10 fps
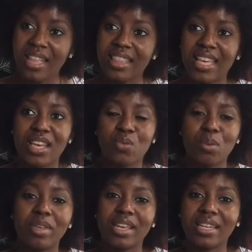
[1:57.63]
then
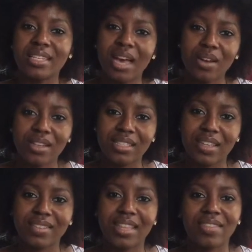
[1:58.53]
we begin to doubt
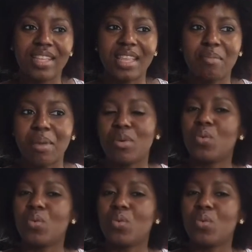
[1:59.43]
ourselves and think that maybe